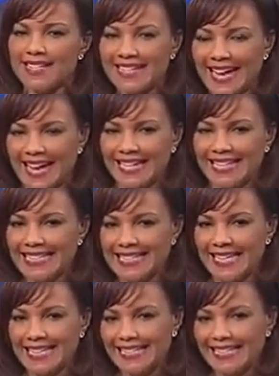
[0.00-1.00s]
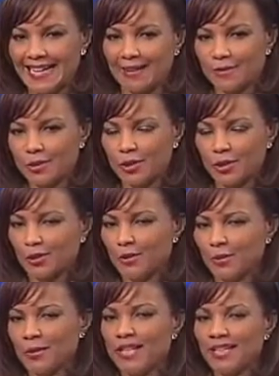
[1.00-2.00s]
just wanna sing the
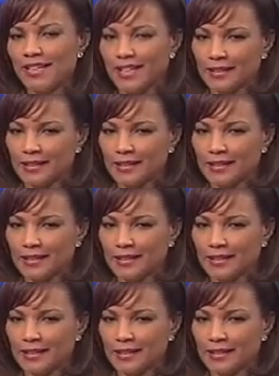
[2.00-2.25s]
blues.